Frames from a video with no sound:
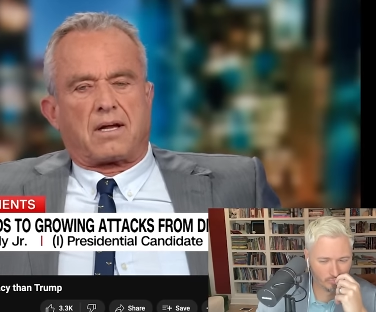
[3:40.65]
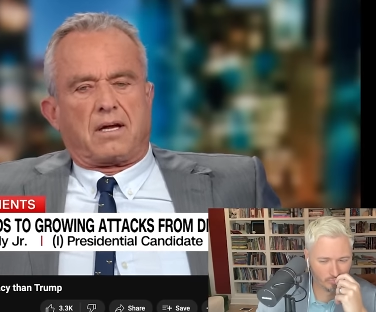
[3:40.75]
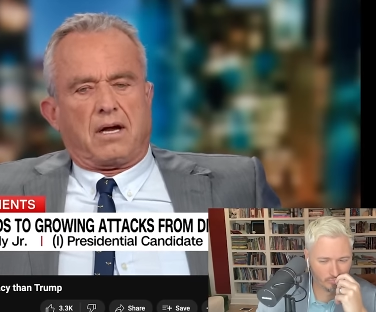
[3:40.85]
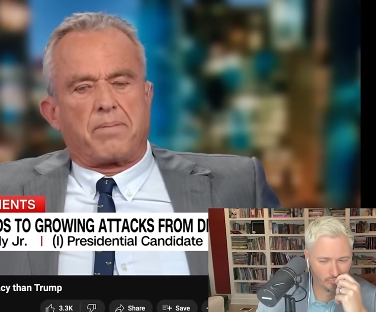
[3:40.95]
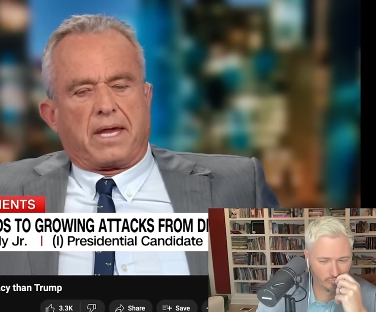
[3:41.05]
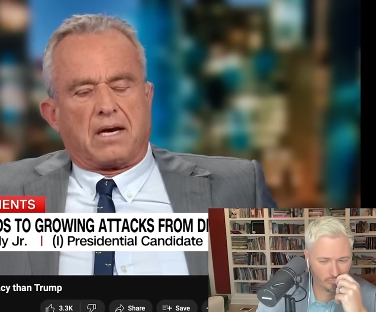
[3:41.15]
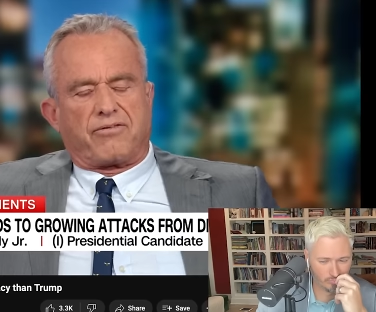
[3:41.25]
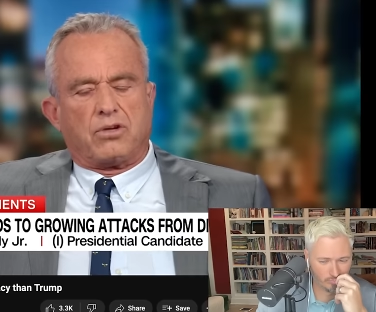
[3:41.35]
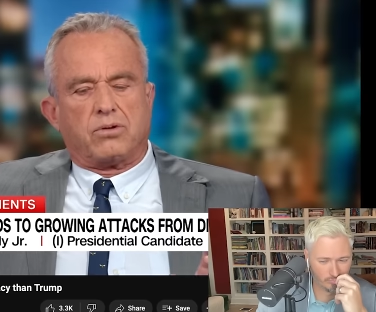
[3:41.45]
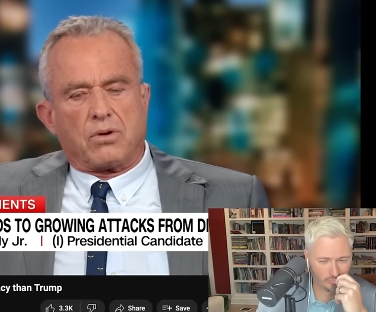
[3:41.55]
Speaker 1: Um, and if
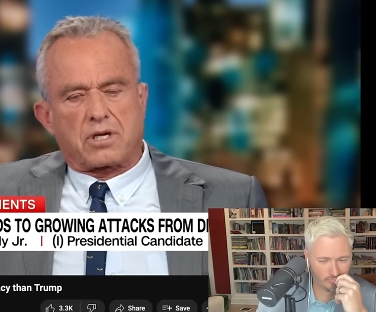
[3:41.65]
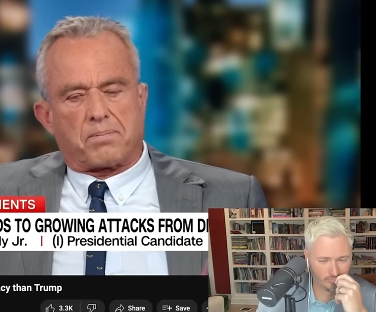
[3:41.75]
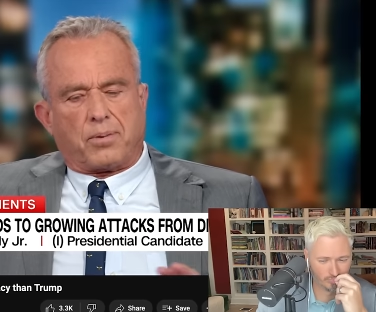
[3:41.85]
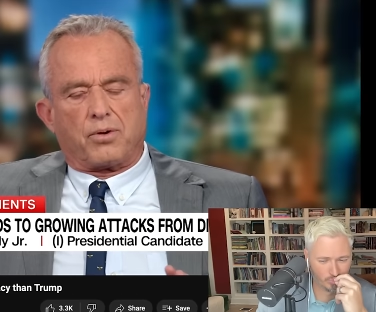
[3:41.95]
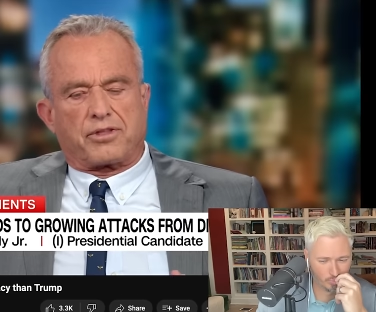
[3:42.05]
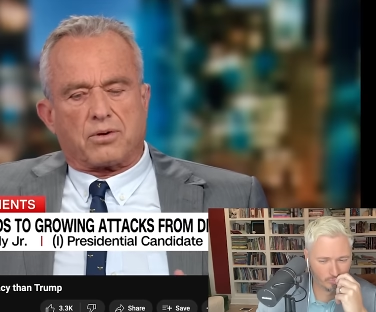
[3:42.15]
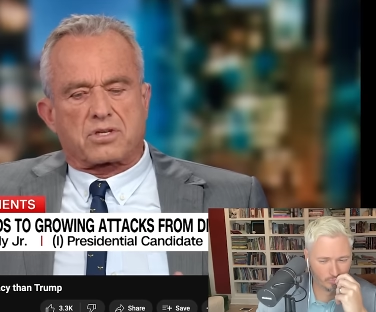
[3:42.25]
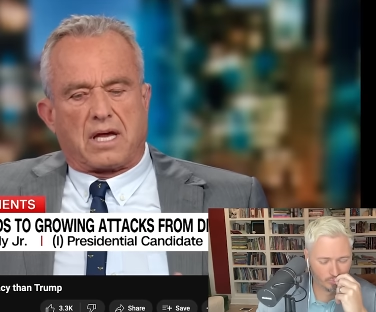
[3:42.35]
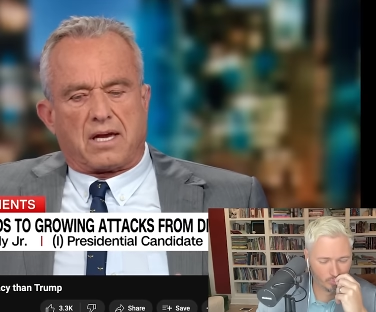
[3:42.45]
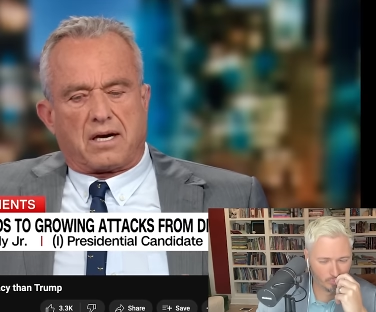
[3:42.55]
you look at both those
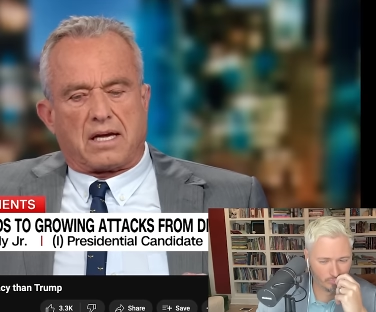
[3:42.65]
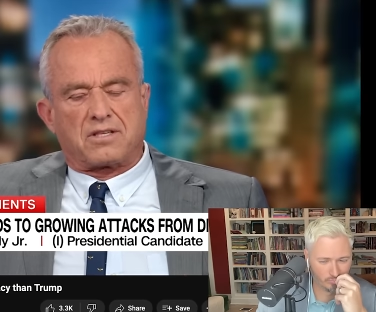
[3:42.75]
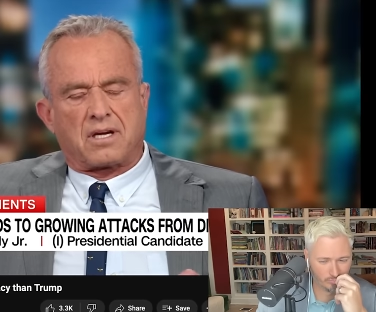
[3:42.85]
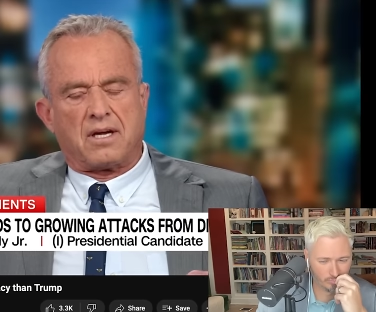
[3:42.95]
candidates,